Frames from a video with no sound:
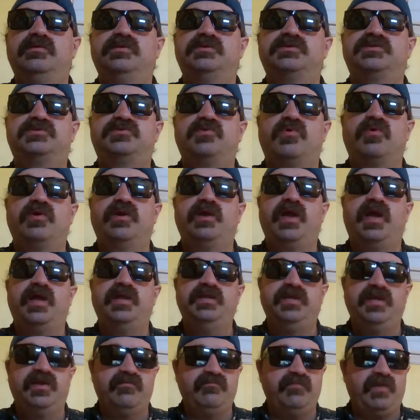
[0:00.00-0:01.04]
the story
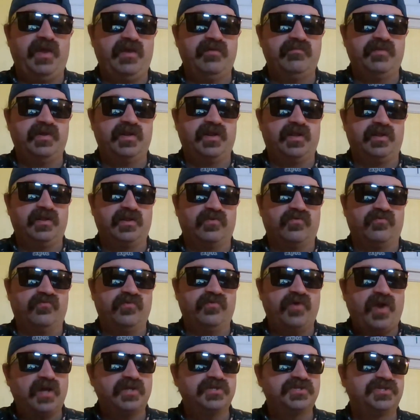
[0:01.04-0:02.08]
idea may have been a little
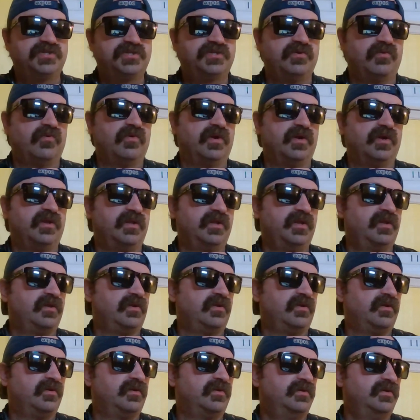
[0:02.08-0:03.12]
rushed or a
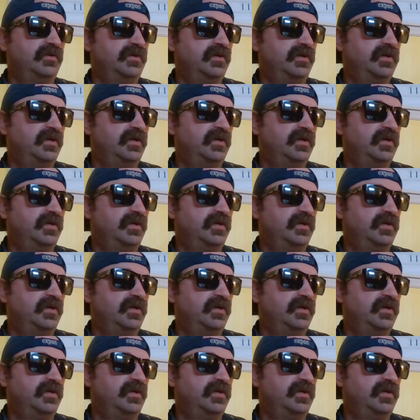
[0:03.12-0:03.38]
little